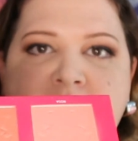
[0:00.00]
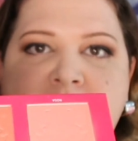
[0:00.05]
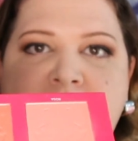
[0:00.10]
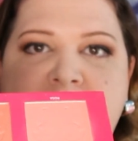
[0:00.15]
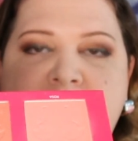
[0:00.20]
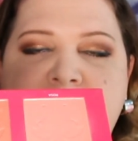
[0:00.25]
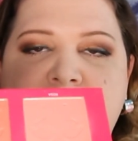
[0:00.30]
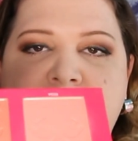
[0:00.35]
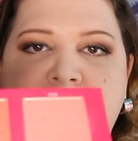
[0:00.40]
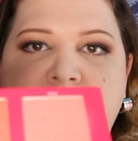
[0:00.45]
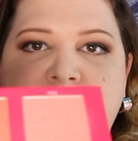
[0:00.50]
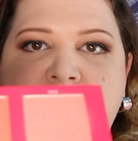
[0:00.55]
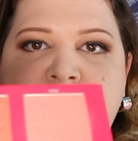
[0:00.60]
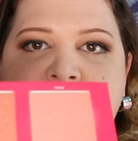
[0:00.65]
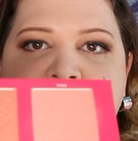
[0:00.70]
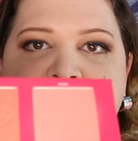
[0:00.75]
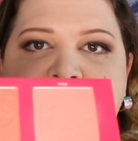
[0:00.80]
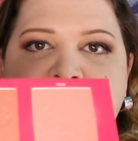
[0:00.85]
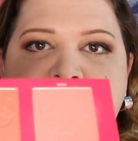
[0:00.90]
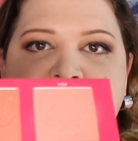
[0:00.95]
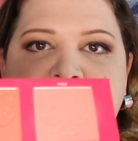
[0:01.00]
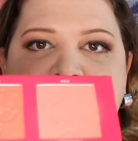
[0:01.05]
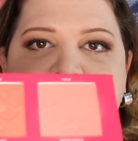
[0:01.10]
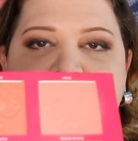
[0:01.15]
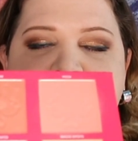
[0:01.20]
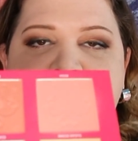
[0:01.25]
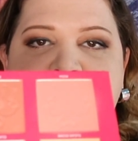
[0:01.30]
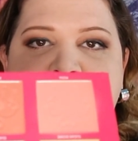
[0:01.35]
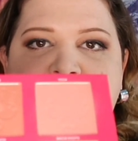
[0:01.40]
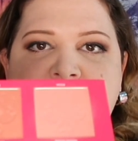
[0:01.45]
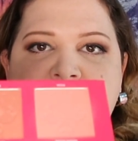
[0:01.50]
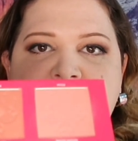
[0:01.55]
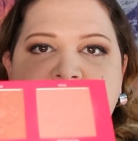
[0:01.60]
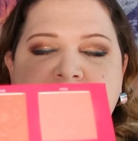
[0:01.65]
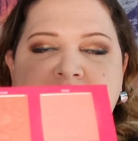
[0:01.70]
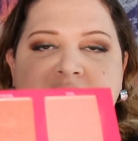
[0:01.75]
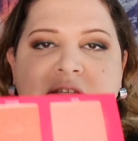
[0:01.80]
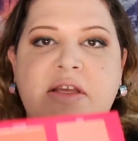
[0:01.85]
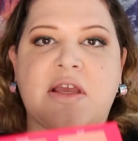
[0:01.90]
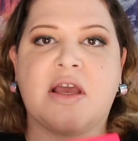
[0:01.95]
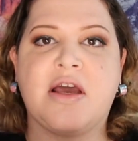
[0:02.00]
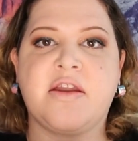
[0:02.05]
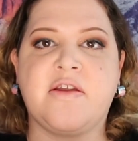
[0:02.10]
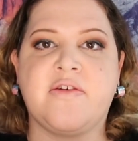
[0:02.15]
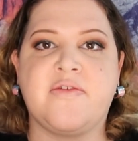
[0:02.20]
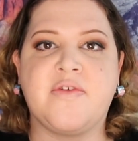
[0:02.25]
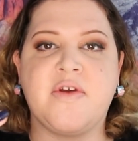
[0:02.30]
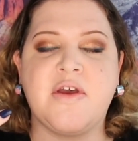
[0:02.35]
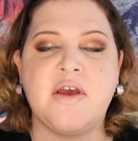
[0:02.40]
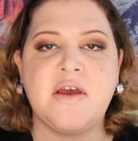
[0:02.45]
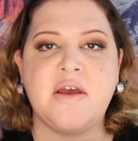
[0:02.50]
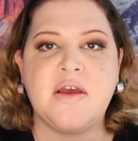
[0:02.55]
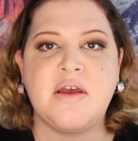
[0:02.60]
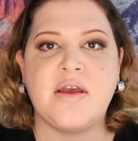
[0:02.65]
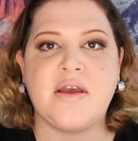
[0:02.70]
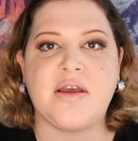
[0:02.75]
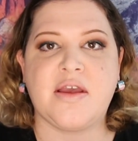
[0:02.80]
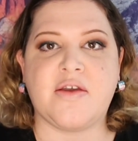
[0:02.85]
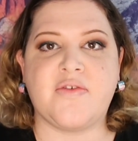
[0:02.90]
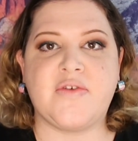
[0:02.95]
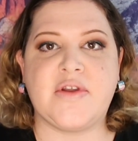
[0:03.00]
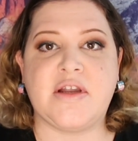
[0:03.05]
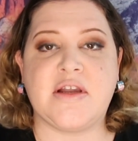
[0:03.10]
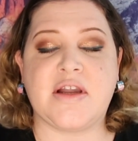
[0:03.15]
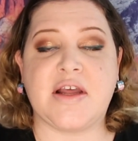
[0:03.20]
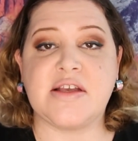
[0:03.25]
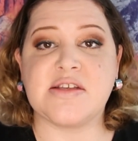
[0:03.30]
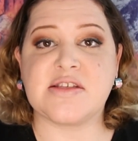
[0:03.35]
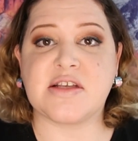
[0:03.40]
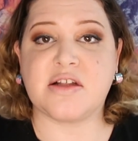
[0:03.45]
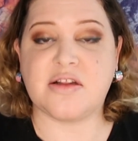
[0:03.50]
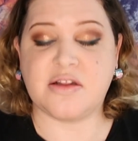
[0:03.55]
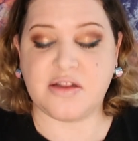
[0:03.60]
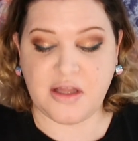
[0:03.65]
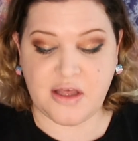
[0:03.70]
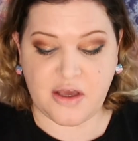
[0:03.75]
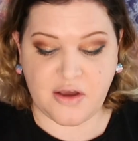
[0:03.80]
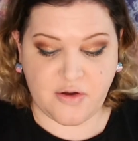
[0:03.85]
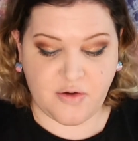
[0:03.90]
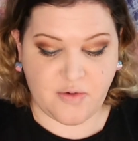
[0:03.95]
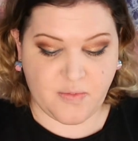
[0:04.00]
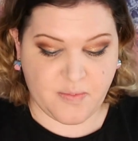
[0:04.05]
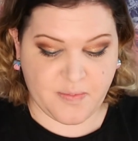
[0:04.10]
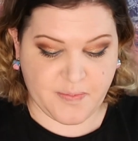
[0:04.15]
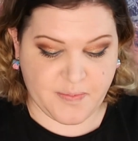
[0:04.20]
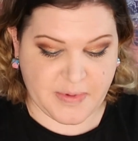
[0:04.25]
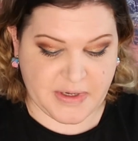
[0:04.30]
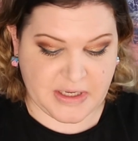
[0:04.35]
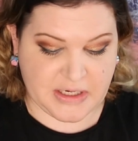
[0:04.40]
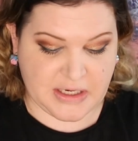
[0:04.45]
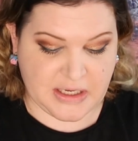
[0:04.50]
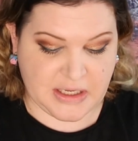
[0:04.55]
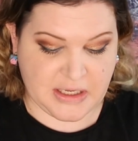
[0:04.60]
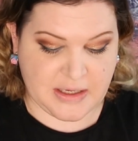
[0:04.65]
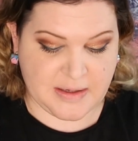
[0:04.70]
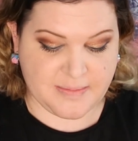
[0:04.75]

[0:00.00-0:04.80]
I might use a little bit of this to kind of give it a nice glow, but